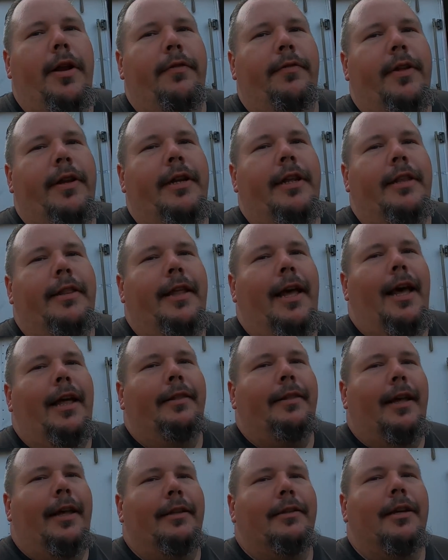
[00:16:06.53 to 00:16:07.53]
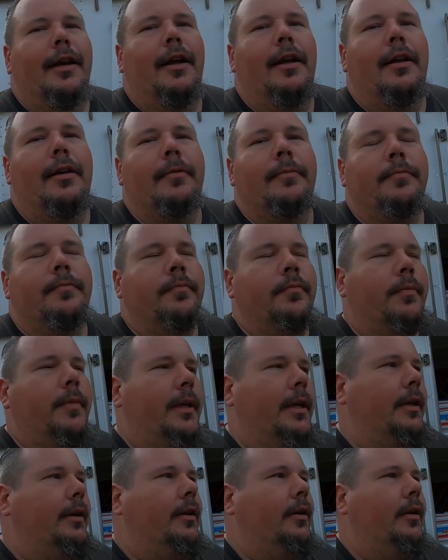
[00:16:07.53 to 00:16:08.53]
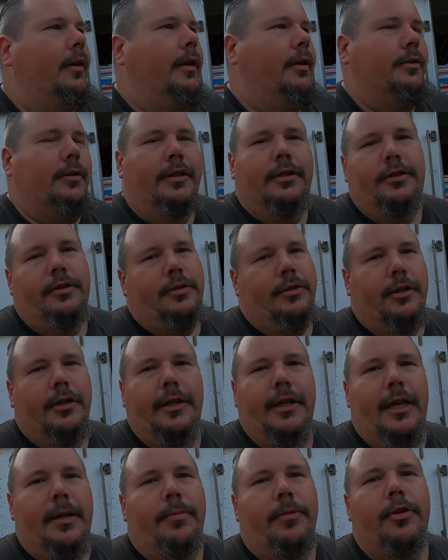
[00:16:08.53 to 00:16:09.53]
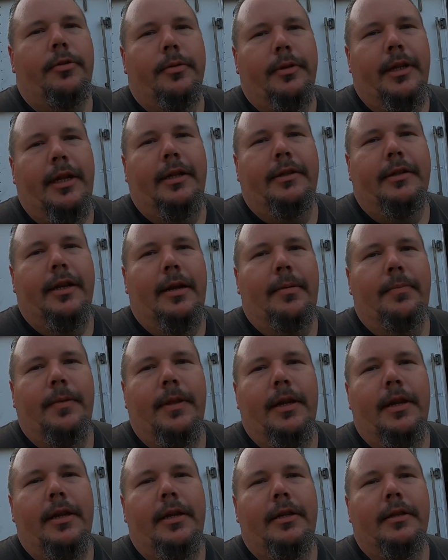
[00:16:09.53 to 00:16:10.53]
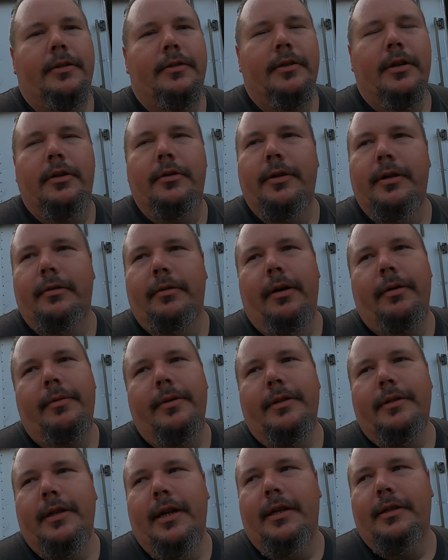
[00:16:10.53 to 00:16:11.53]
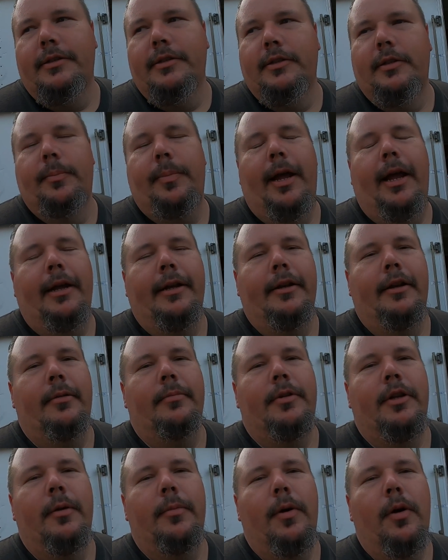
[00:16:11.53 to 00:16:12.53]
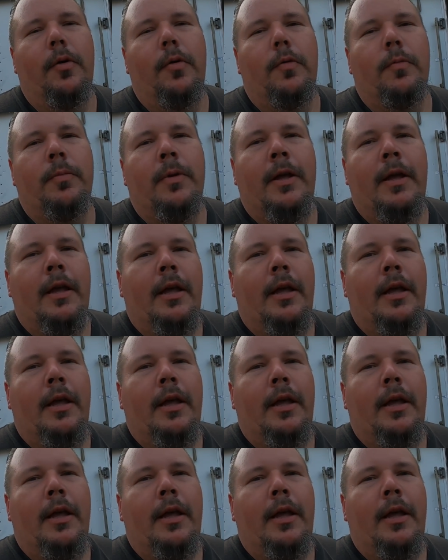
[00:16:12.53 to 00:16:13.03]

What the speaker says: If it did that at that time, then it's just going to keep doing that same thing. So anyway, we decided just to pack it up and come home.